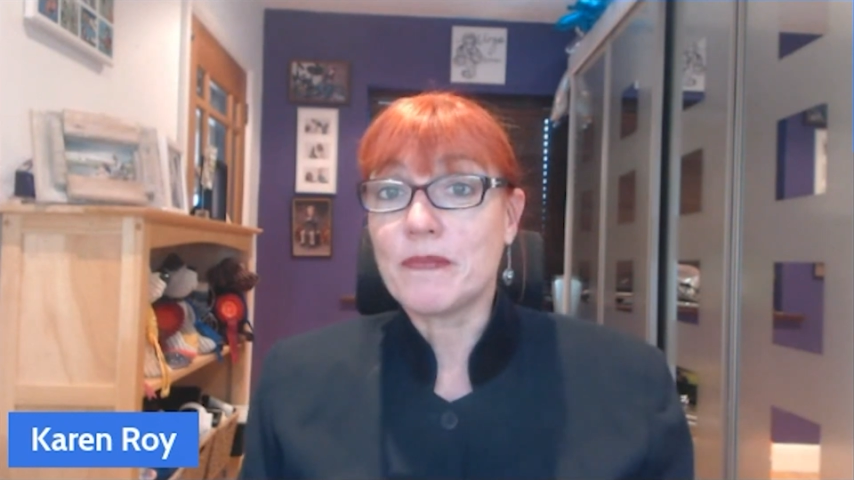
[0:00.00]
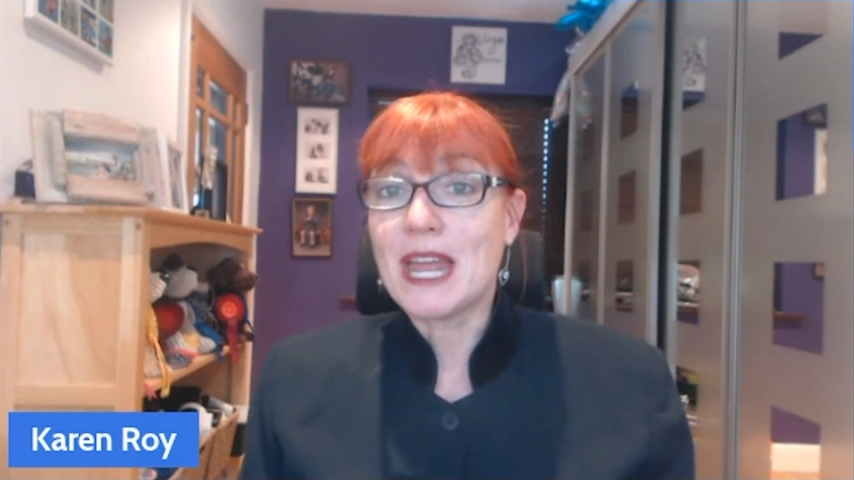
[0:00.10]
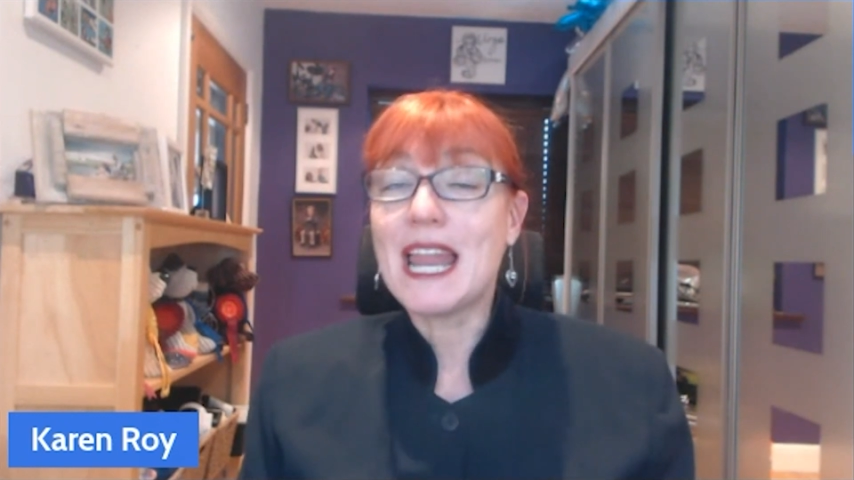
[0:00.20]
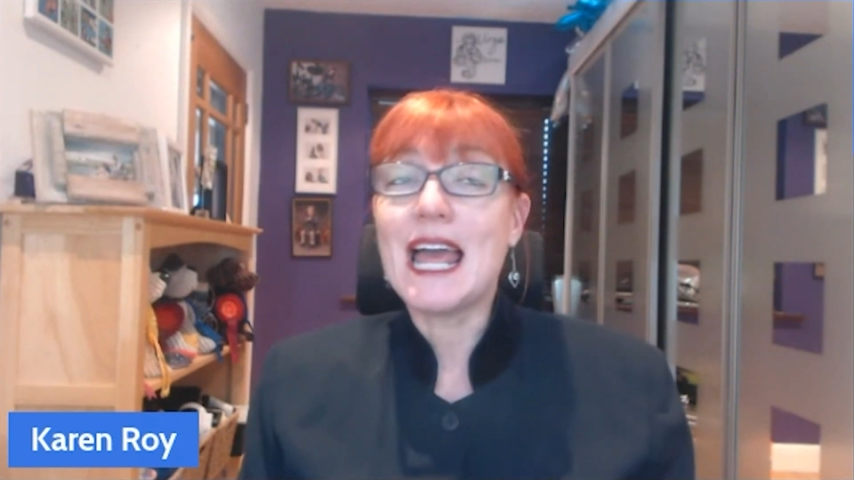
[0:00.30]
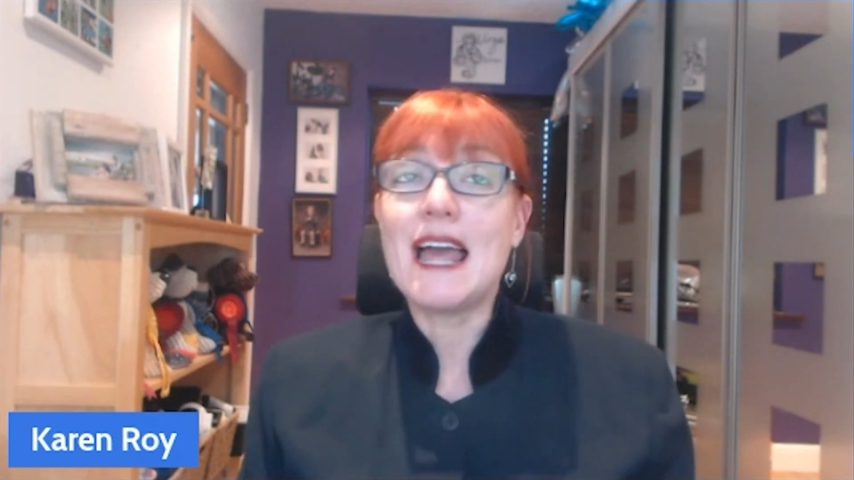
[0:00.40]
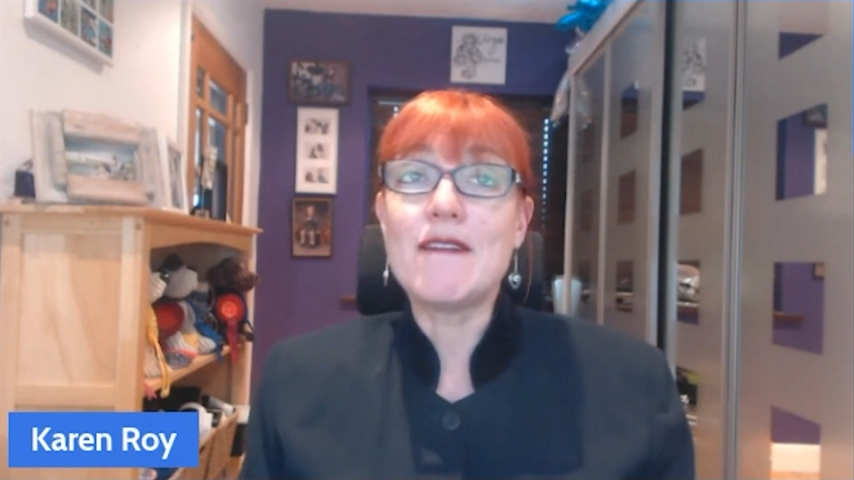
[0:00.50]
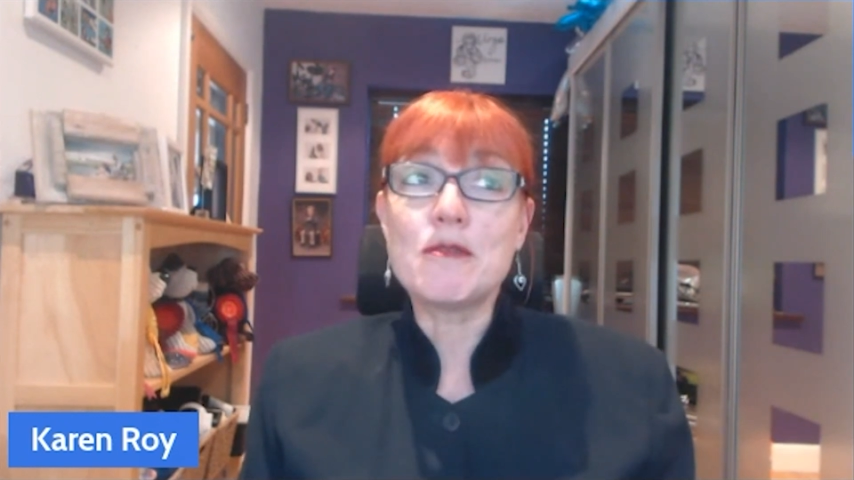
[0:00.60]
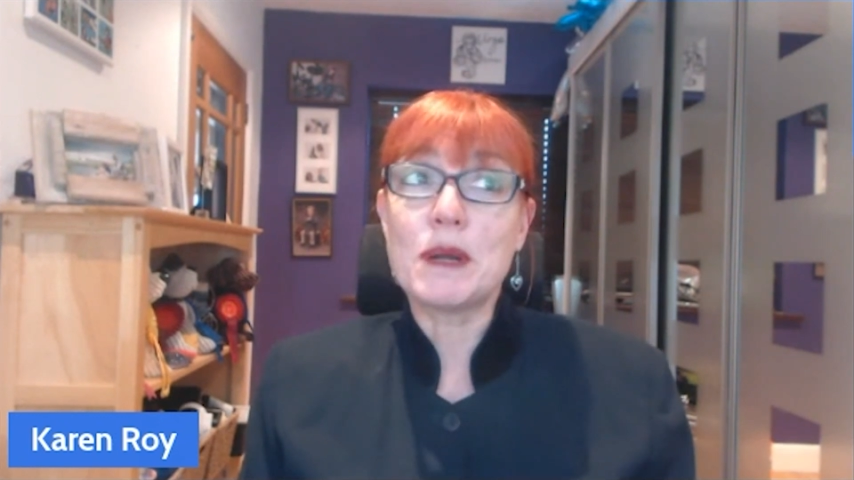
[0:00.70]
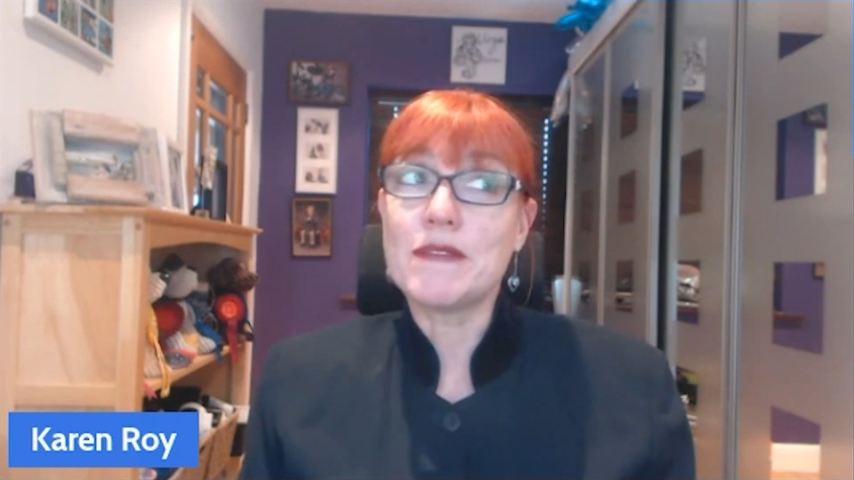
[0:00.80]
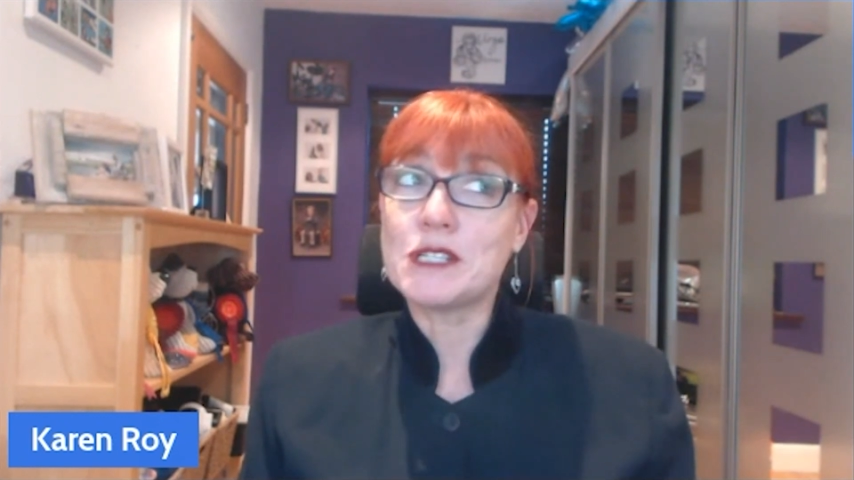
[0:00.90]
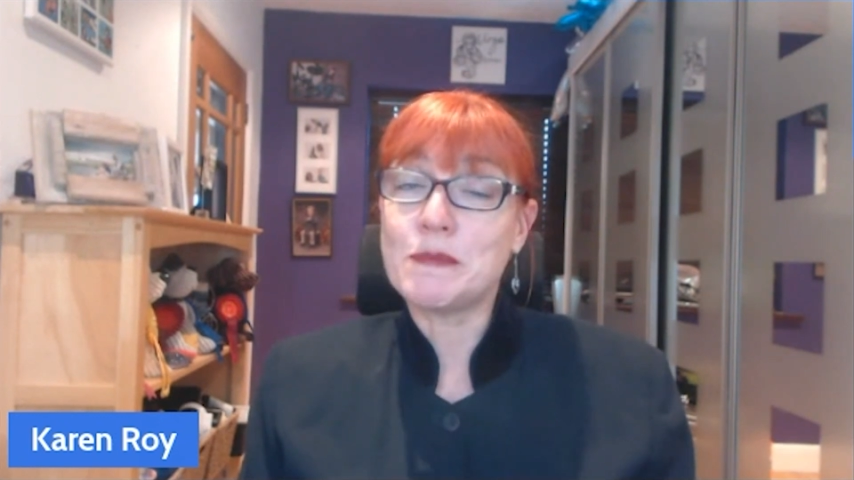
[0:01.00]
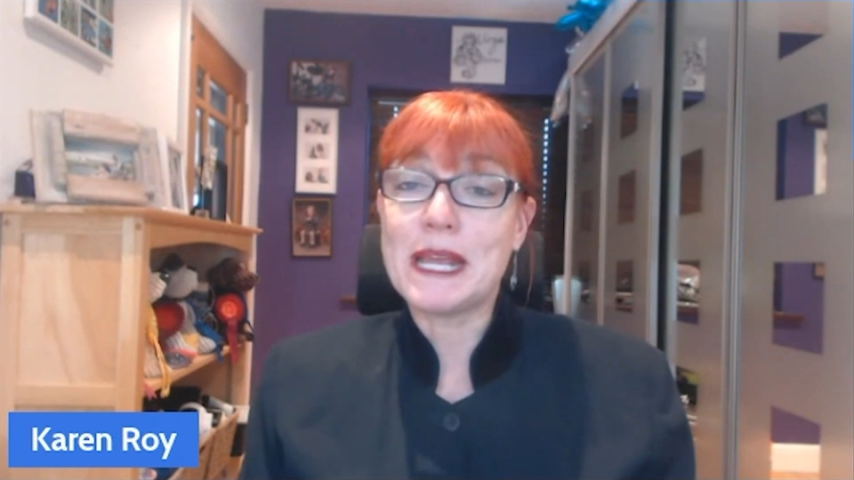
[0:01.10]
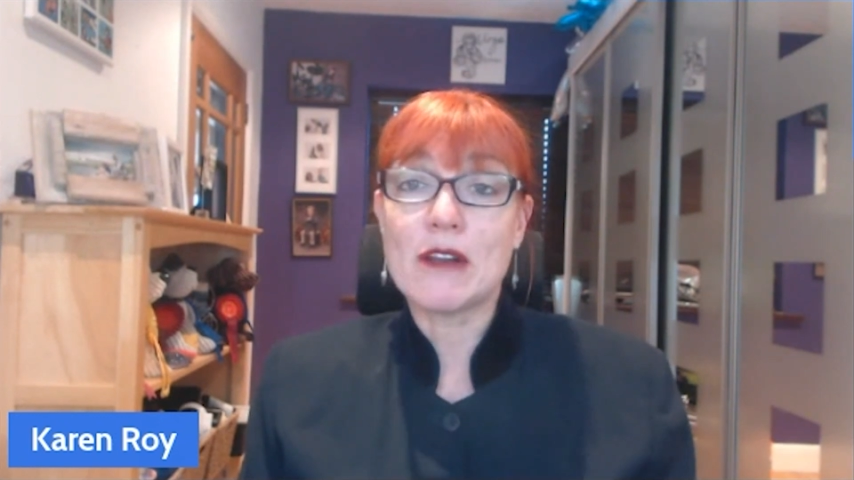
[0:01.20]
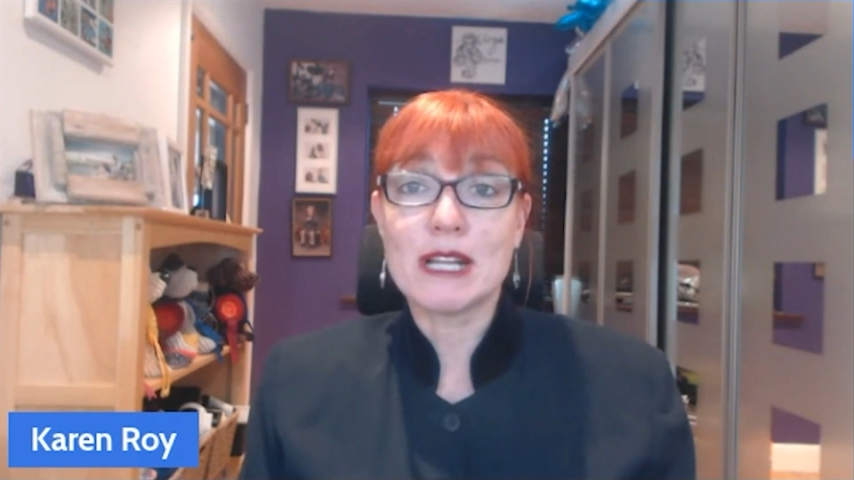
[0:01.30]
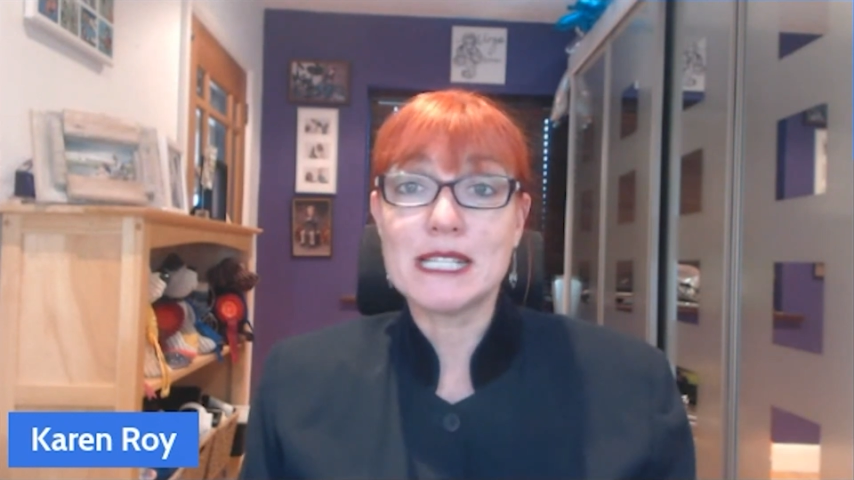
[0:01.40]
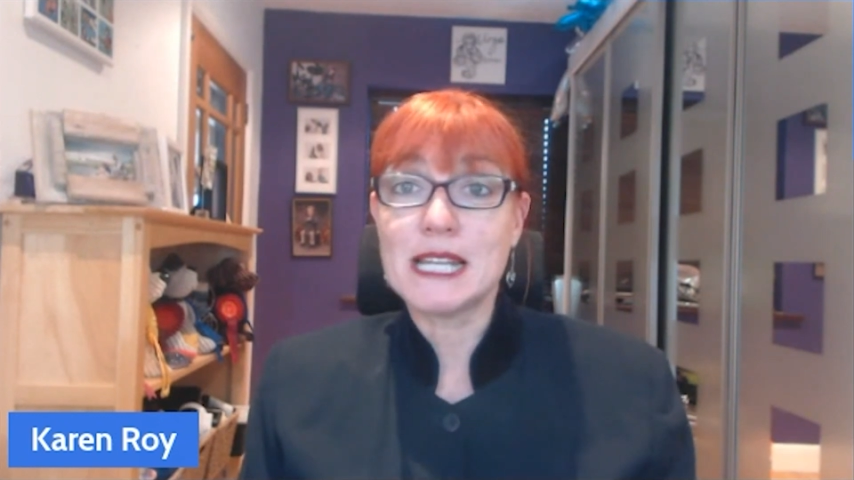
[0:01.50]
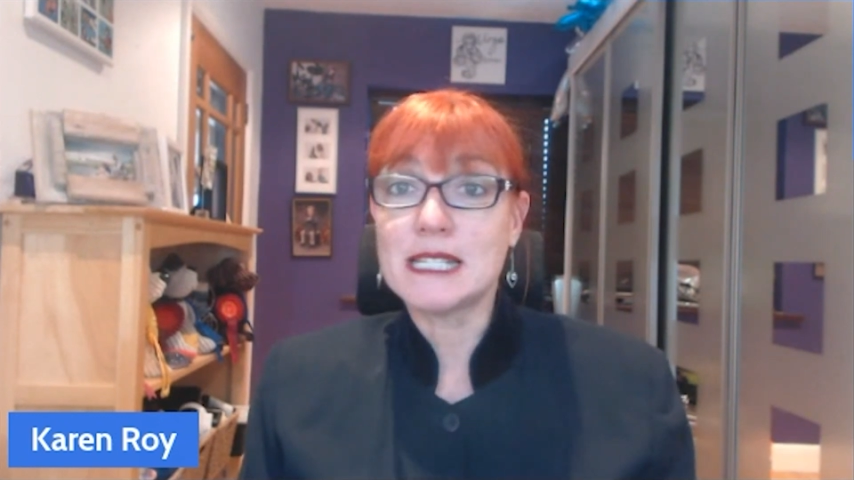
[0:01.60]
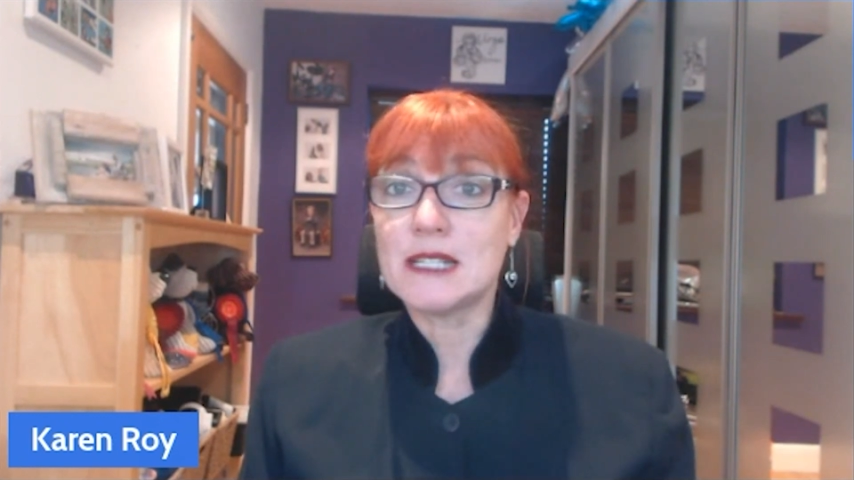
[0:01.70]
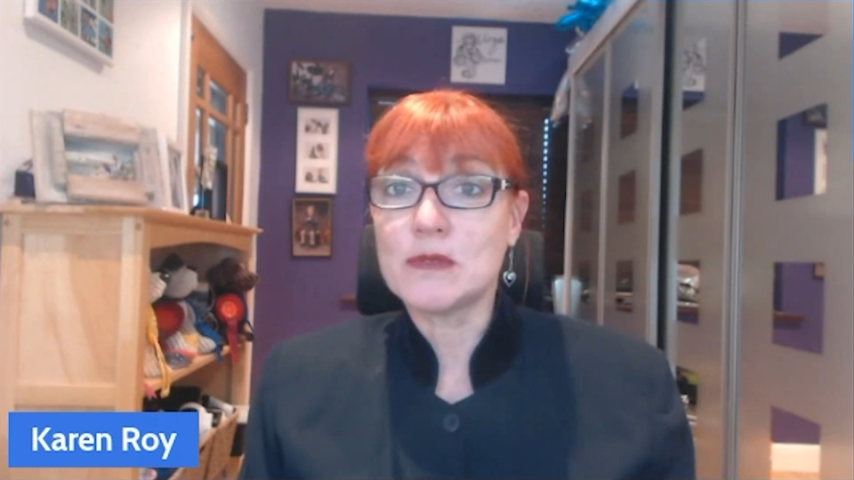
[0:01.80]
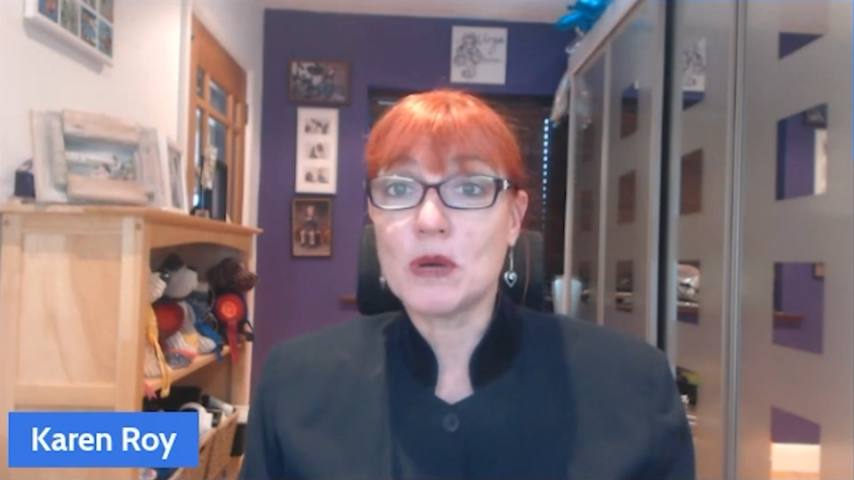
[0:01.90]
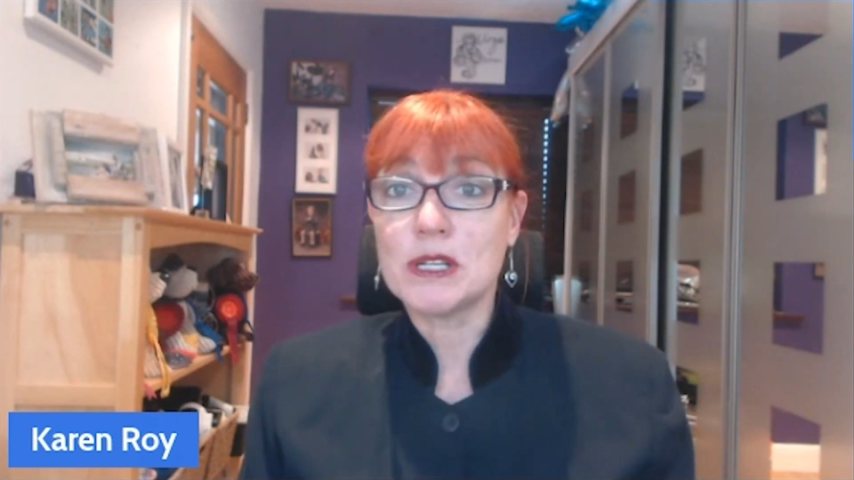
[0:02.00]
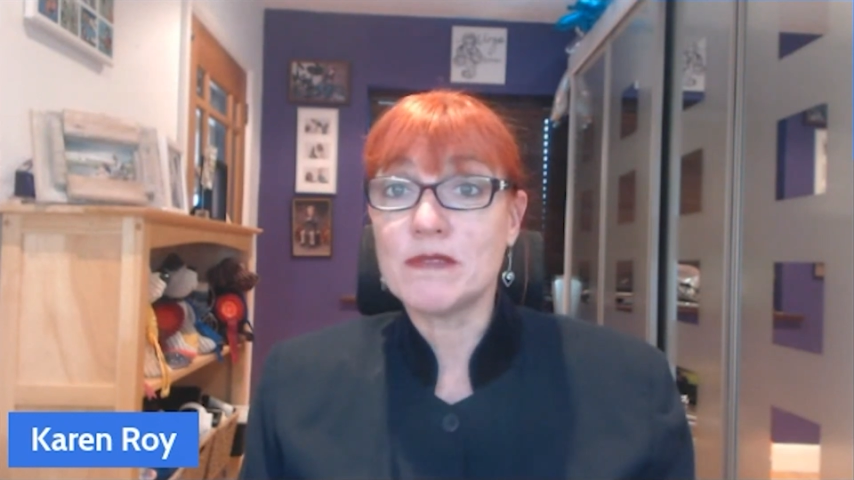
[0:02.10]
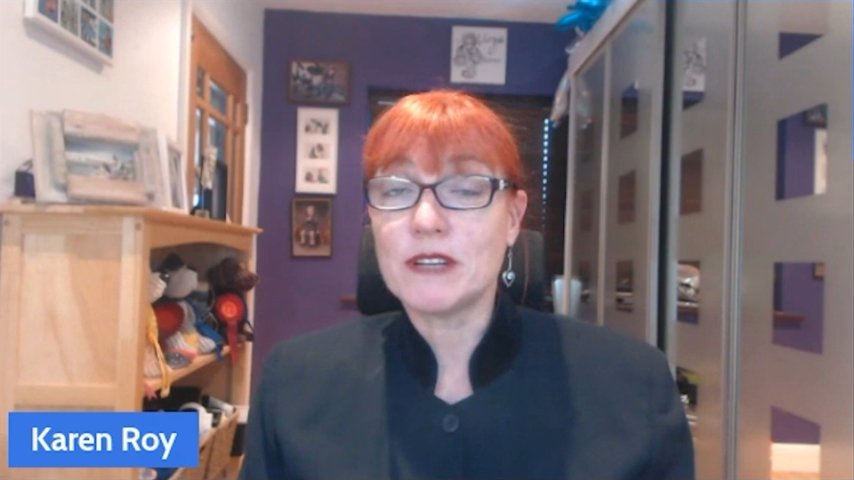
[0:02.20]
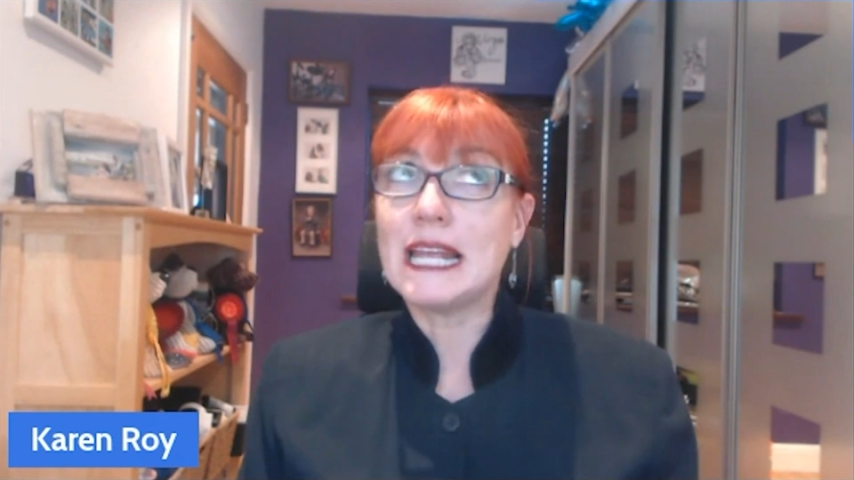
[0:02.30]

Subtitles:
And everybody that's been on it says it's wonderful.